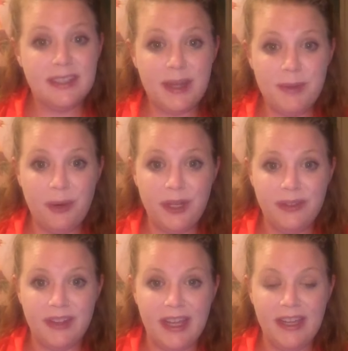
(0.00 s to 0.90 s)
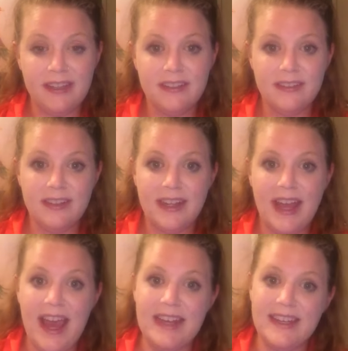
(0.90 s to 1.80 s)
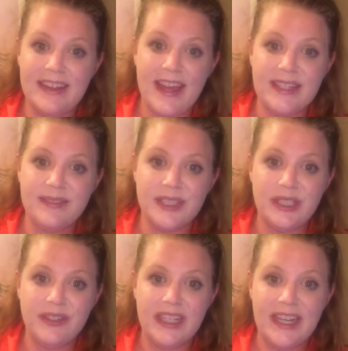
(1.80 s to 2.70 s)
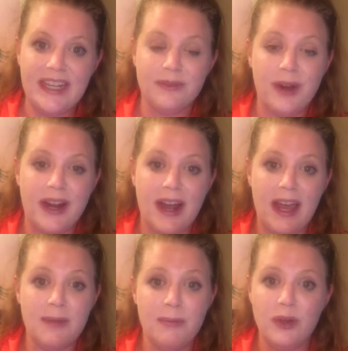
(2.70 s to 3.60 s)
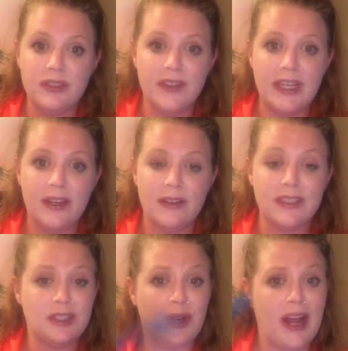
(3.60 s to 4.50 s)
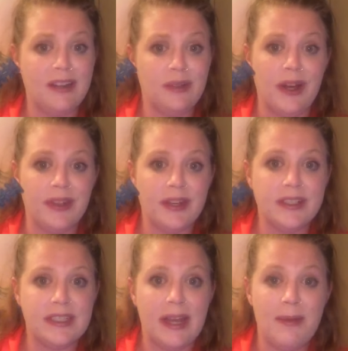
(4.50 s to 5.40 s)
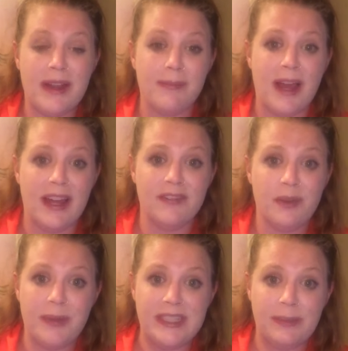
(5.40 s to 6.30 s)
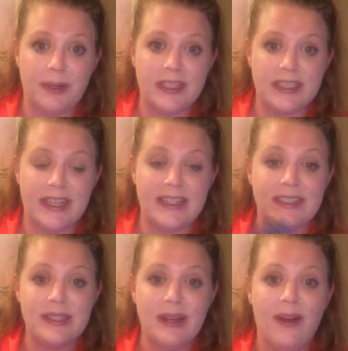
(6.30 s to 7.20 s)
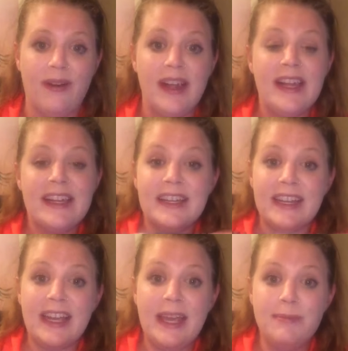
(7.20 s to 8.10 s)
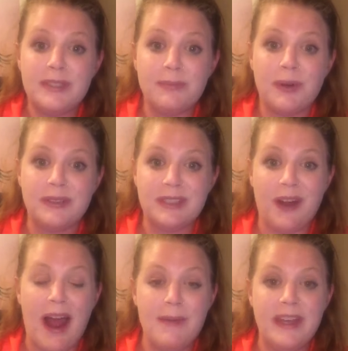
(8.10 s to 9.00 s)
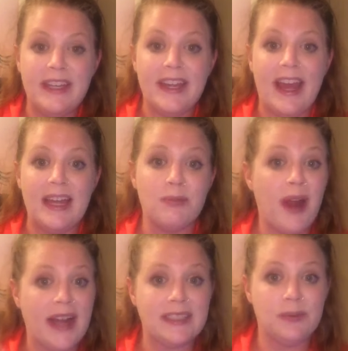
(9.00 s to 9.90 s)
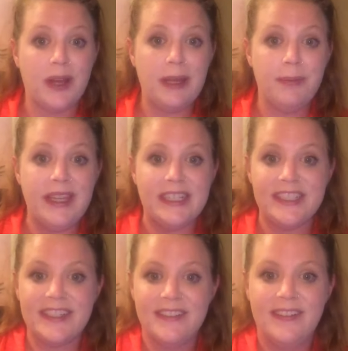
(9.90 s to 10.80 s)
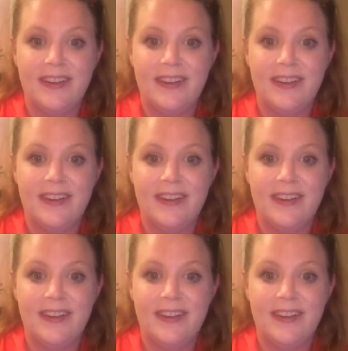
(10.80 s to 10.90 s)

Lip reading: Let me know what you think, and thanks for tuning in, where I post videos. Try to do on Thursday, but I'm kind of a busy person, so keep subscribing and practice what you preach.